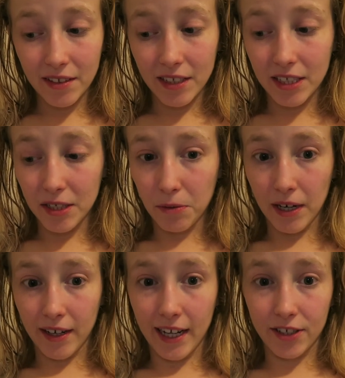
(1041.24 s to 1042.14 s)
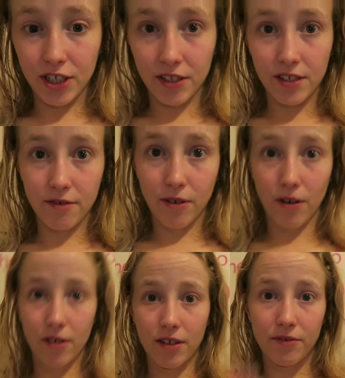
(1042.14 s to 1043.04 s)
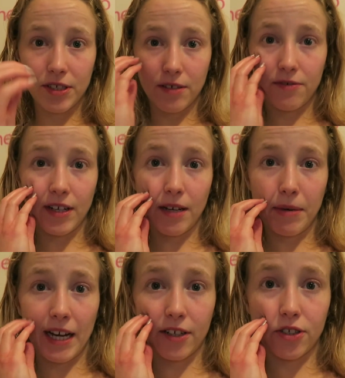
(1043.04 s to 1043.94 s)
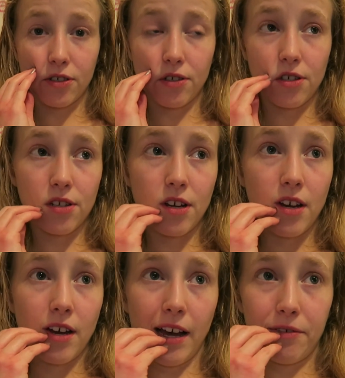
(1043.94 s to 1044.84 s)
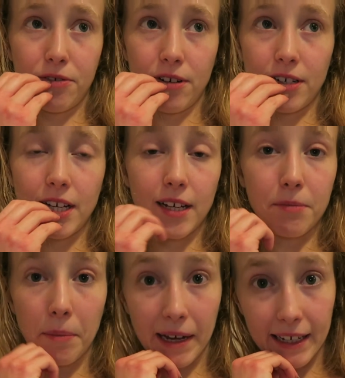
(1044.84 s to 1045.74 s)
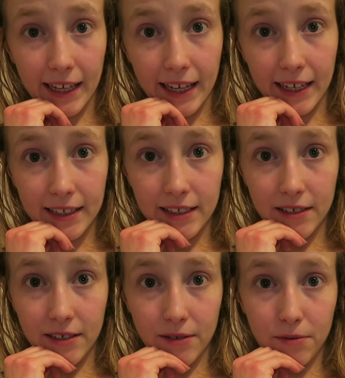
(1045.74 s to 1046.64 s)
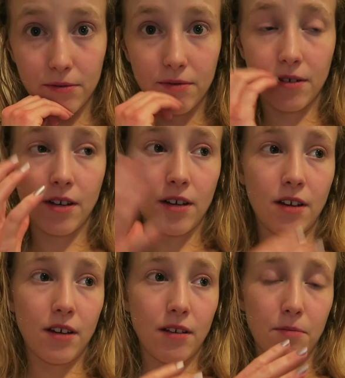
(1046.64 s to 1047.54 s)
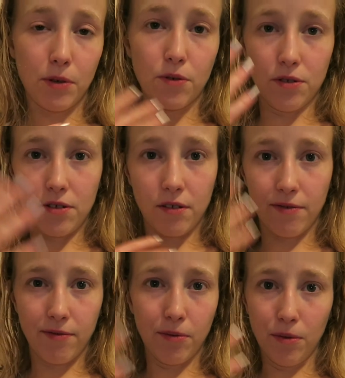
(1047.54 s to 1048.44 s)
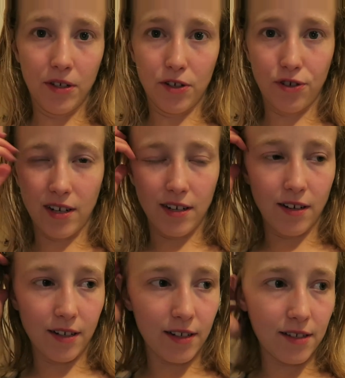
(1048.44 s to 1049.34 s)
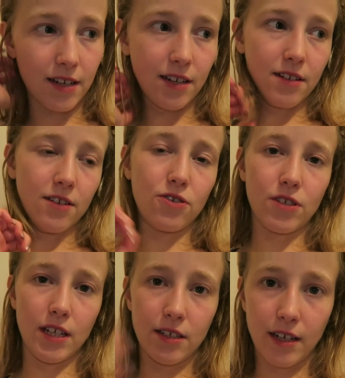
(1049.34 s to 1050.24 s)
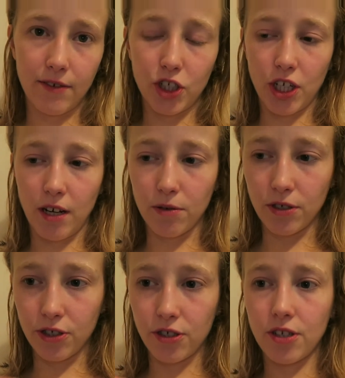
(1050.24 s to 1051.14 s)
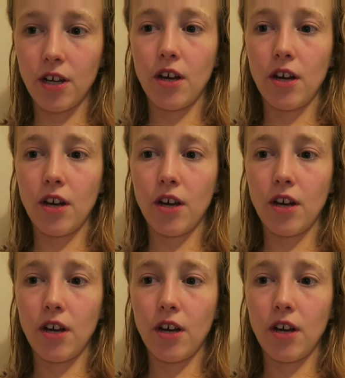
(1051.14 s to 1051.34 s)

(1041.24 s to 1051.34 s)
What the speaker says: this is when I had a chance to vlog, and obviously I was feeling a bit anxious after I'd had my pancakes, and because of all the adrenaline, like I said, and I just needed to have a shower and just